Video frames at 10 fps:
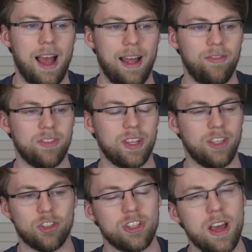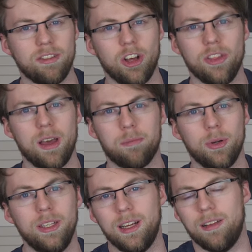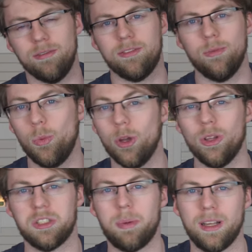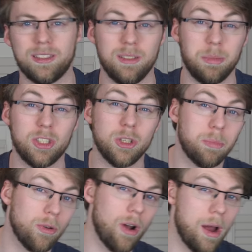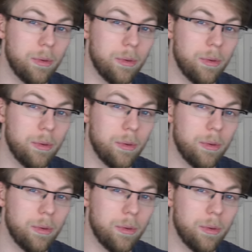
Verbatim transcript: and it just never got that print, and we all expected it to be super rare.